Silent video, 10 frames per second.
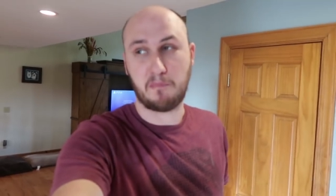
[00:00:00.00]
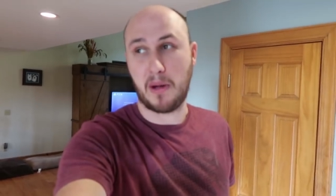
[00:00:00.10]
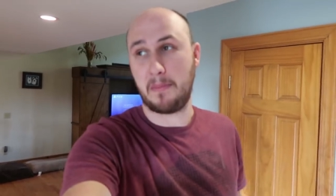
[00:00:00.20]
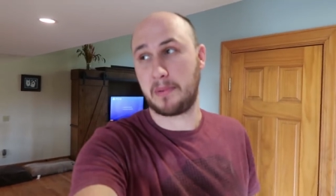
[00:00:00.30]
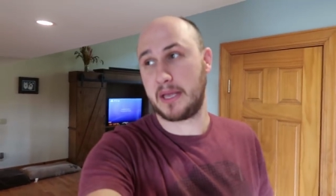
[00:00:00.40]
of
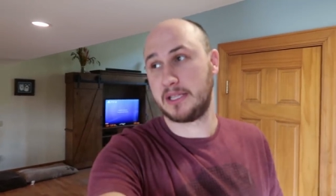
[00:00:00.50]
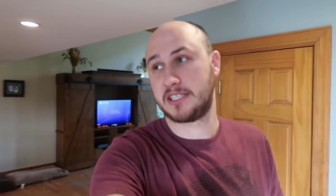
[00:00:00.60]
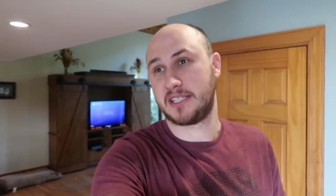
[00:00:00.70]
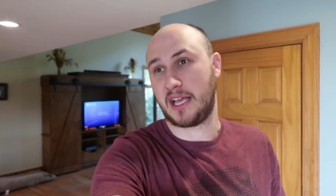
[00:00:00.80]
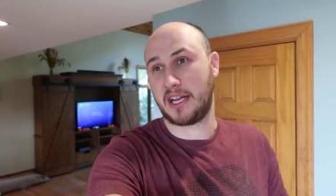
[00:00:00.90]

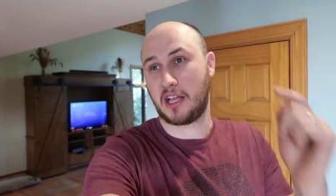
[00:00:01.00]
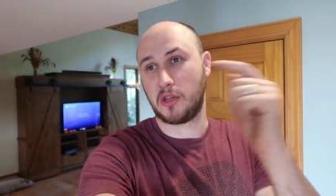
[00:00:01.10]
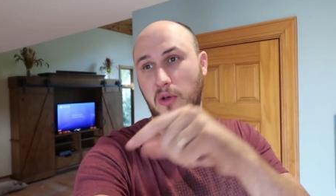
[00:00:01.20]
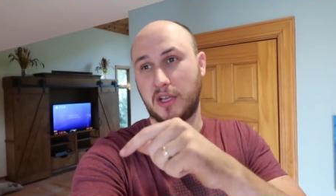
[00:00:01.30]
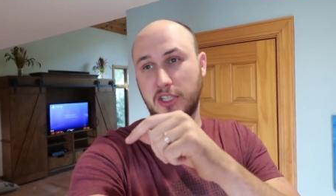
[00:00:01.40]
pumpkins at our
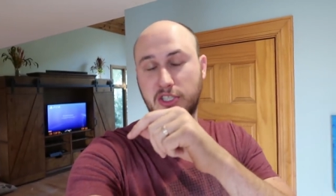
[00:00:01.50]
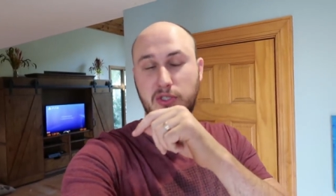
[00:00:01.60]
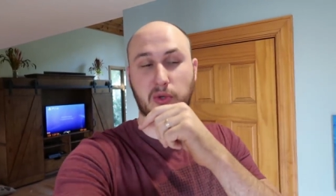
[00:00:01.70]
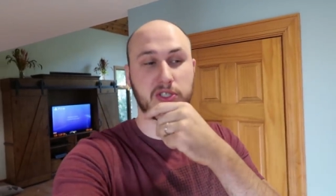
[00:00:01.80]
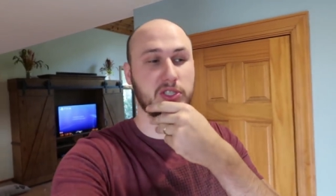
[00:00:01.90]
local
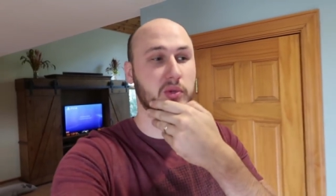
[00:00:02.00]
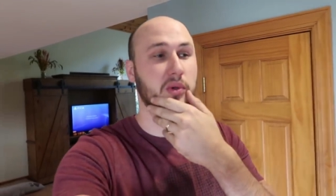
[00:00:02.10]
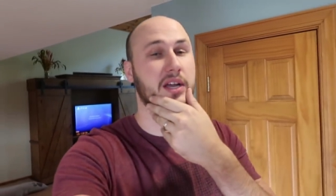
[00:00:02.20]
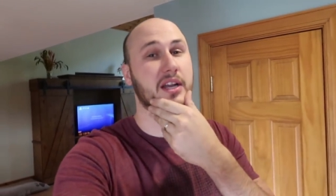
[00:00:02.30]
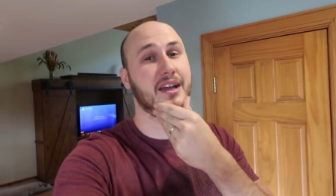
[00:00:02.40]
store, so
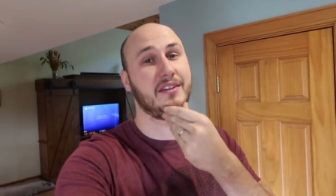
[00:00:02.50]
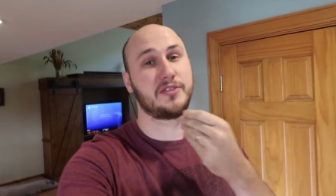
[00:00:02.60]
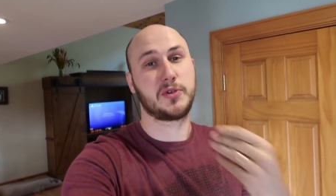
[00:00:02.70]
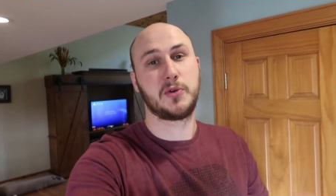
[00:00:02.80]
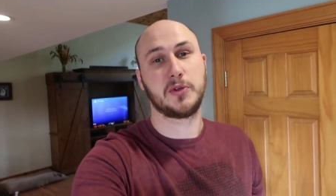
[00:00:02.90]
we gotta
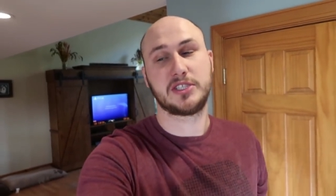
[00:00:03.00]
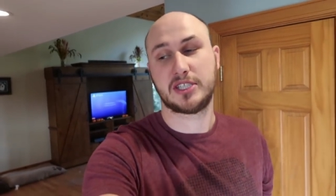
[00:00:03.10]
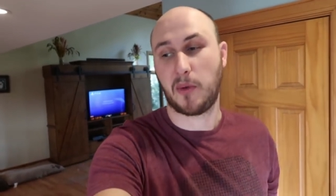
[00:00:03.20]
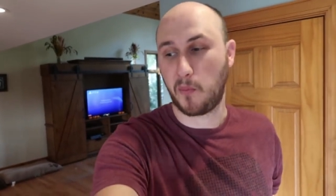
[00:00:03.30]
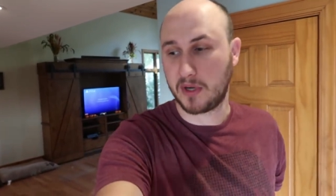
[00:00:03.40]
have to go
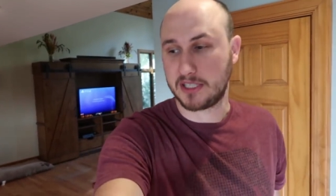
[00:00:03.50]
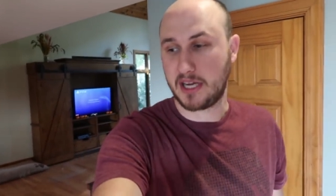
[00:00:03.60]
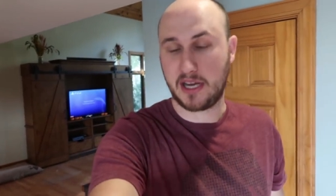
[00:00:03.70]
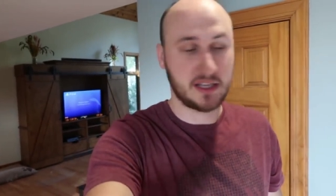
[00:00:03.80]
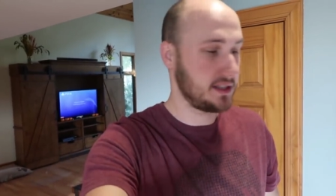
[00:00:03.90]

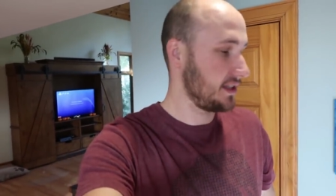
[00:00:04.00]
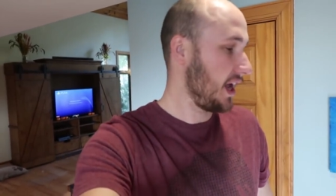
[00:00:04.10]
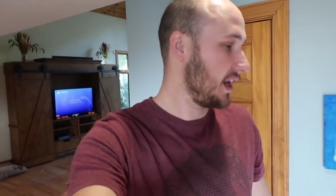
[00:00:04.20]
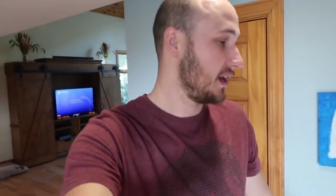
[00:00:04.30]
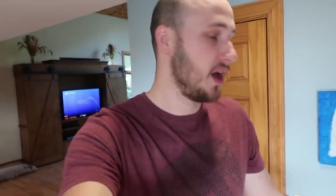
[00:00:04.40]
somewhere else.
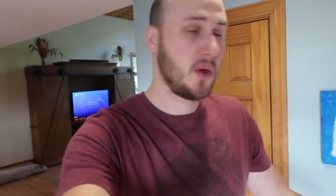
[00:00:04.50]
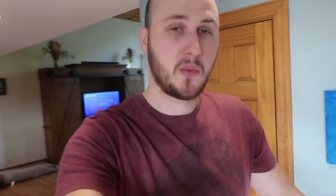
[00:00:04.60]
And